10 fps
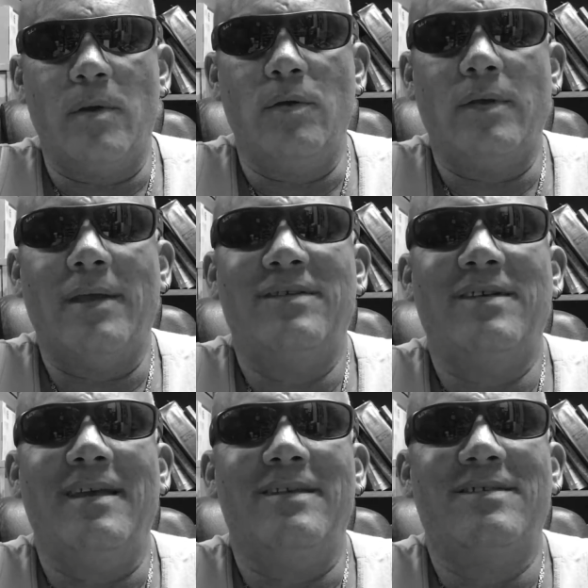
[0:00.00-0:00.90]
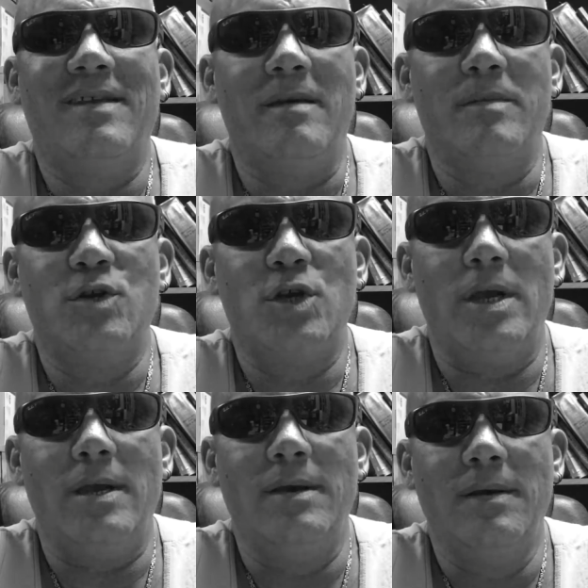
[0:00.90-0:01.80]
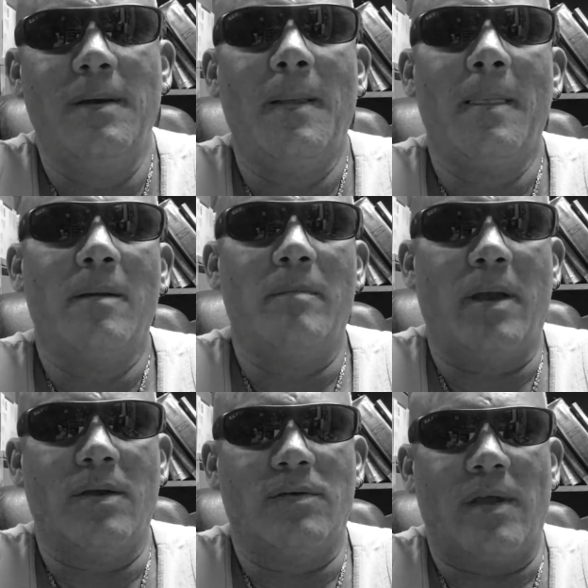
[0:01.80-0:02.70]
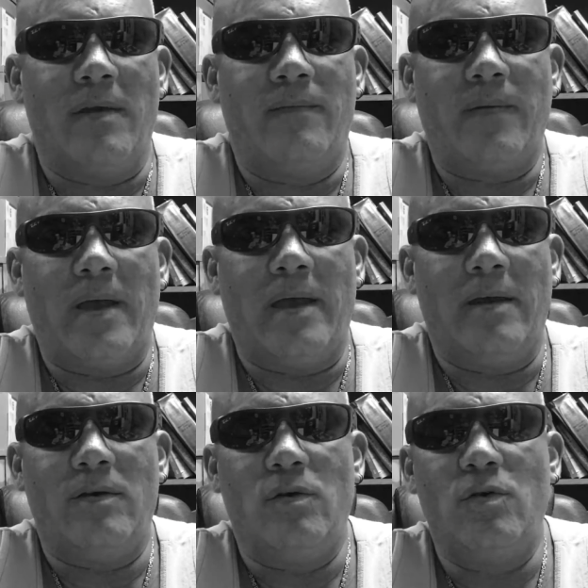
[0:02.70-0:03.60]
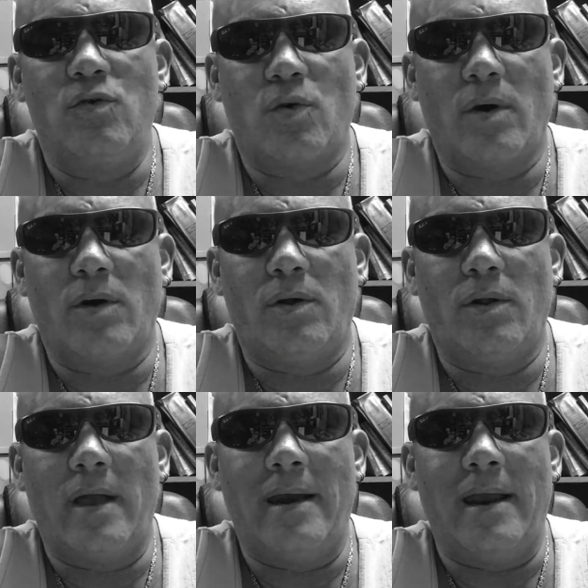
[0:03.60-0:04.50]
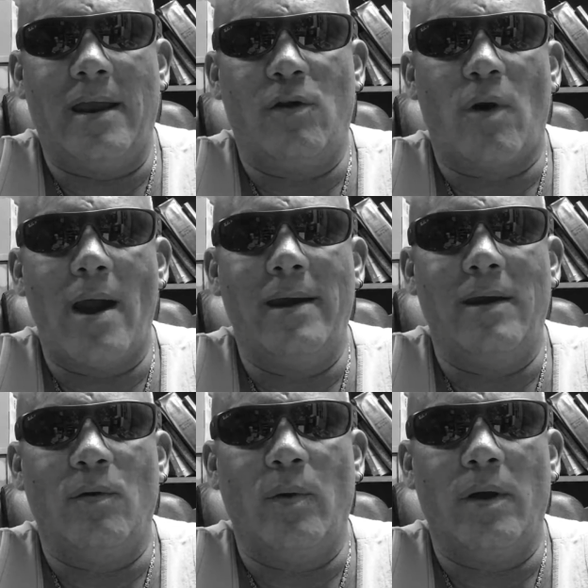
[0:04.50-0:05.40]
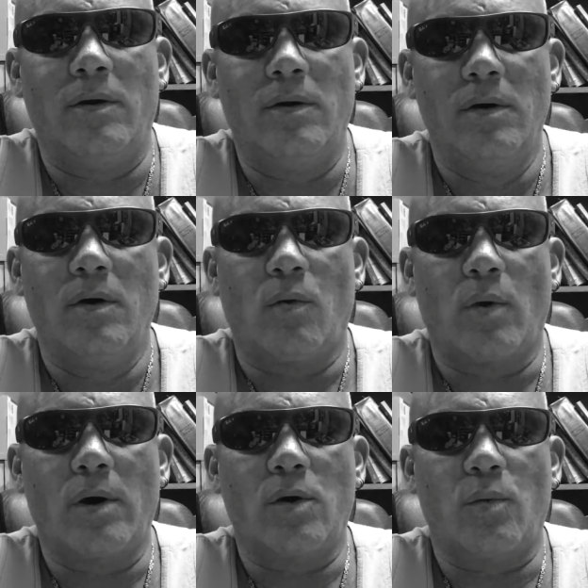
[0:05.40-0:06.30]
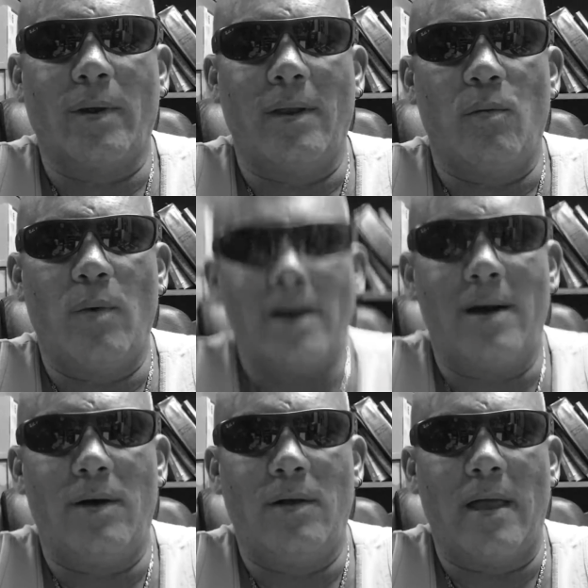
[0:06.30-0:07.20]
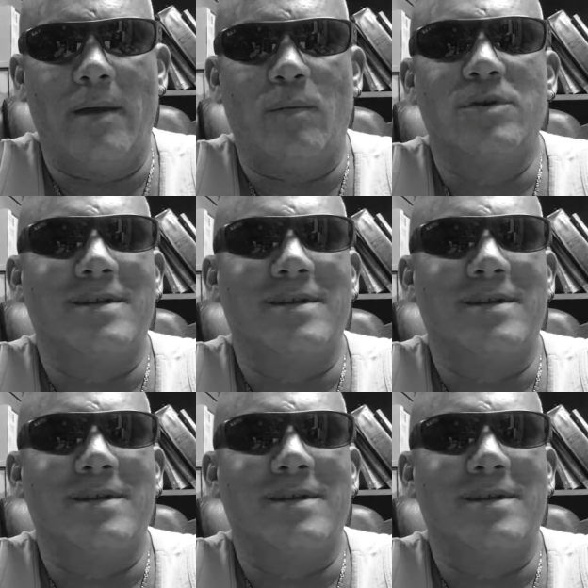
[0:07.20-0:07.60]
use a CNC machine, because if a drill and a grinding wheel worked really well and was